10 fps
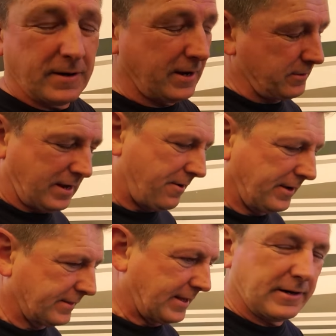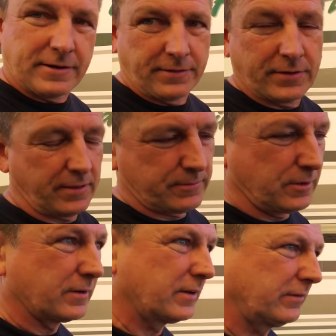I don't know how I got that out on the side of the
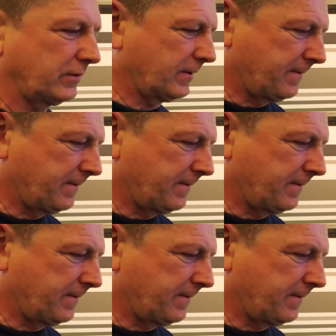road because